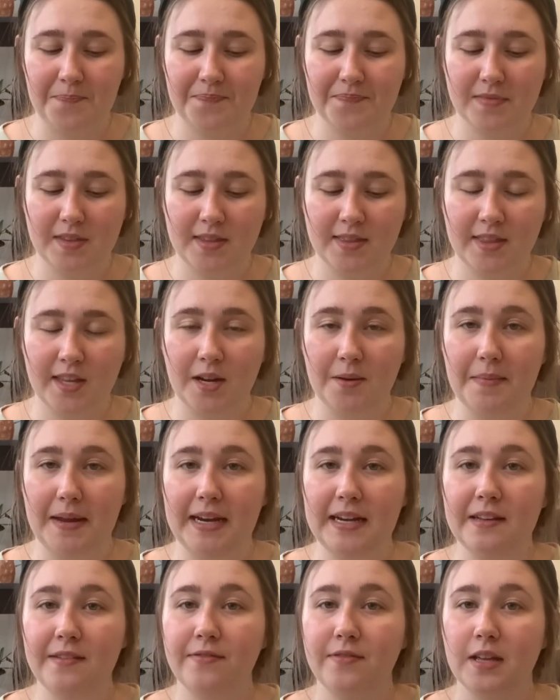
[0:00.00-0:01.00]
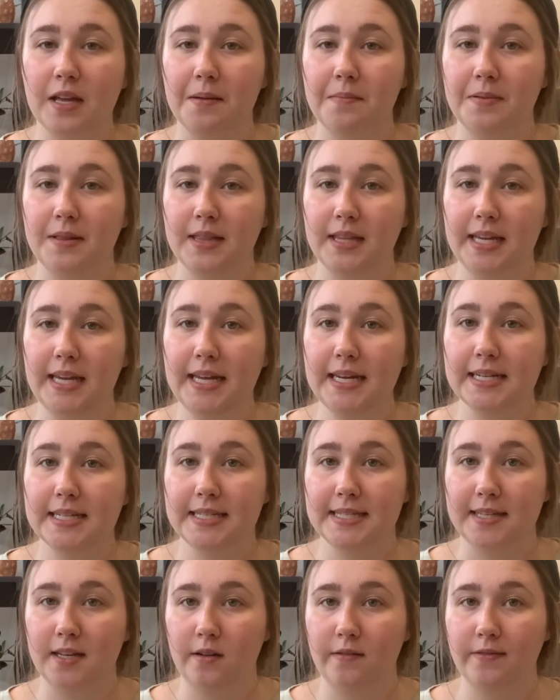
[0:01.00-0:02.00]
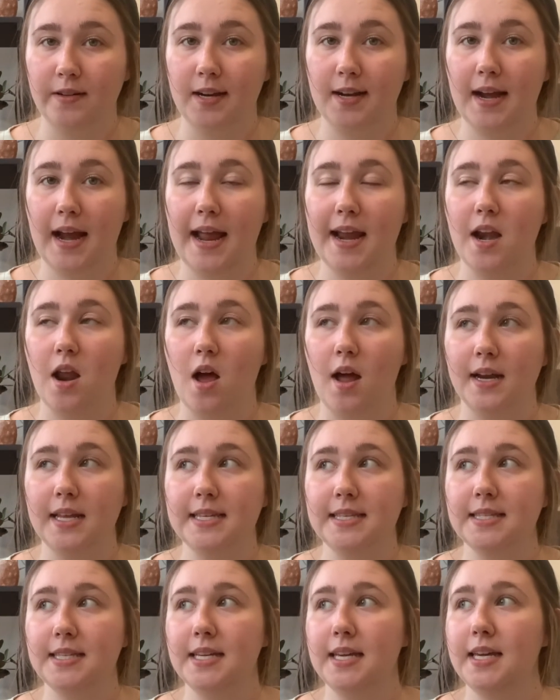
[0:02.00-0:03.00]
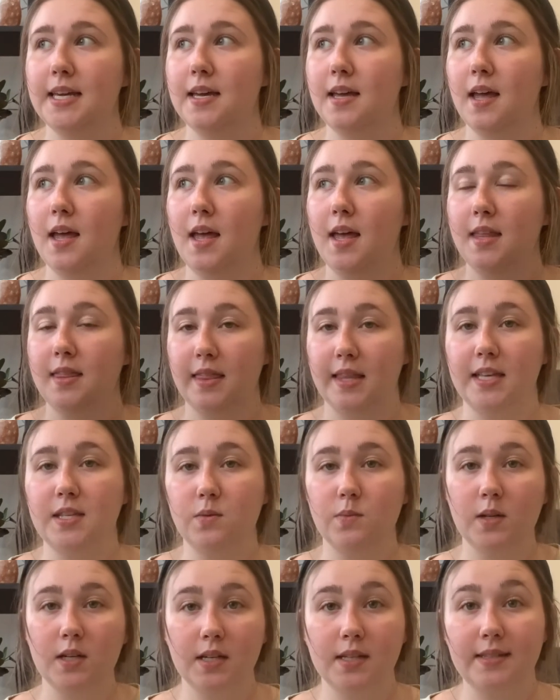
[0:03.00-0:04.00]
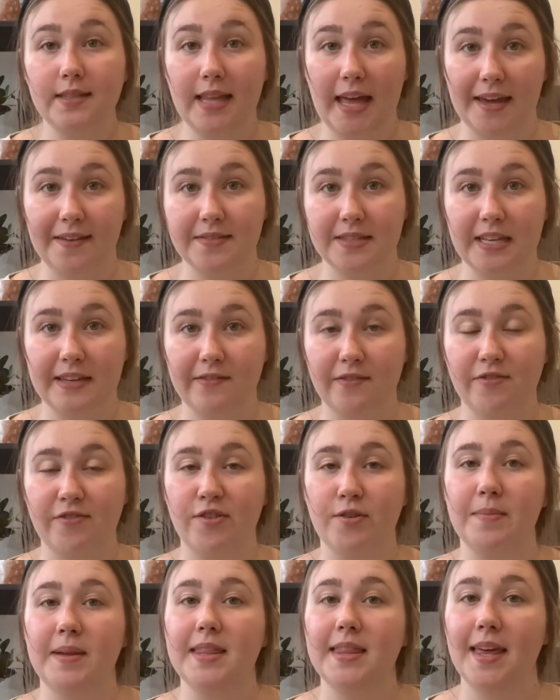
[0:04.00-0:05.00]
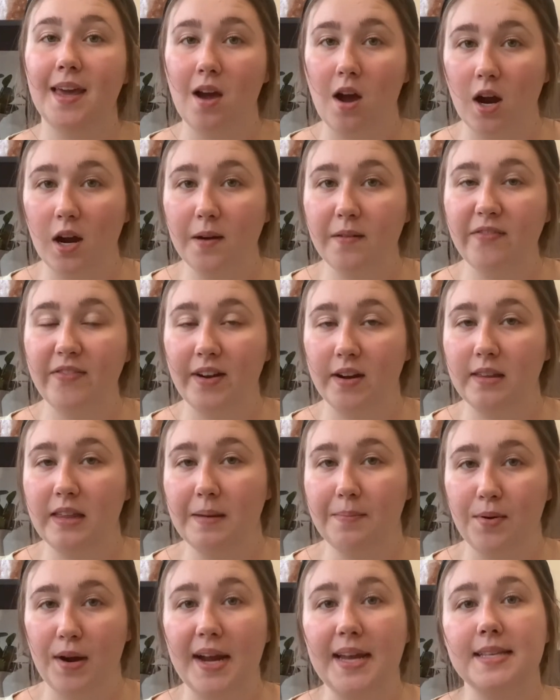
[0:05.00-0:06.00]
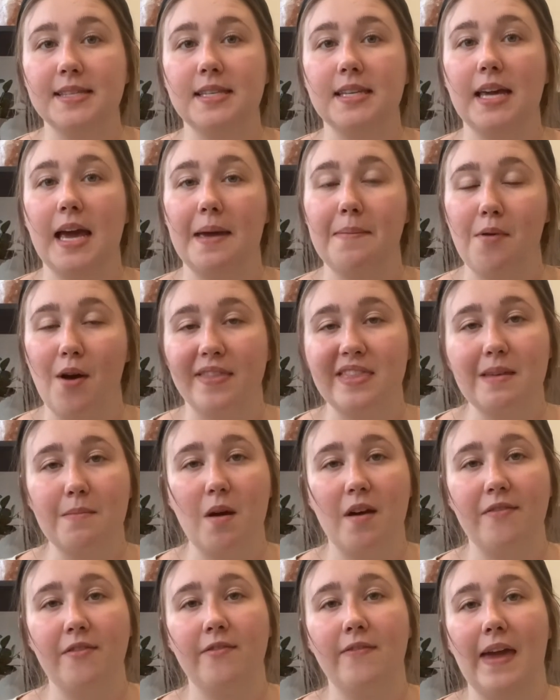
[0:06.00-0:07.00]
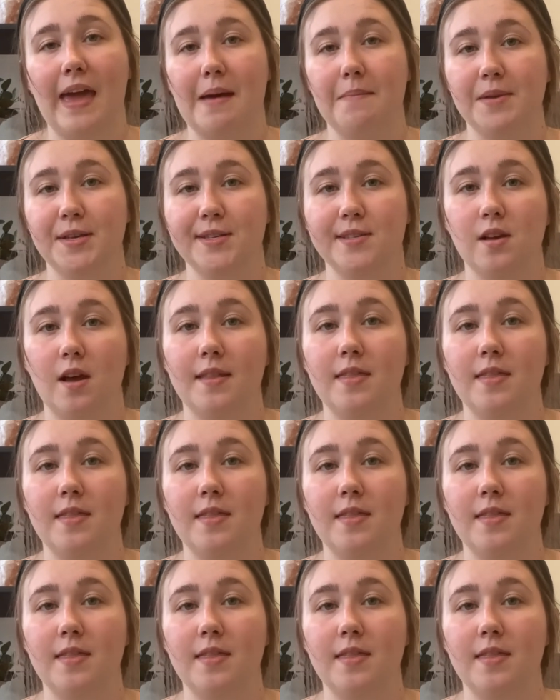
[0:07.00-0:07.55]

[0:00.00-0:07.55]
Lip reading: they're made of complete silver. And honestly, these were a lifesaver for me. They are fairly pricey. I bought them off of Amazon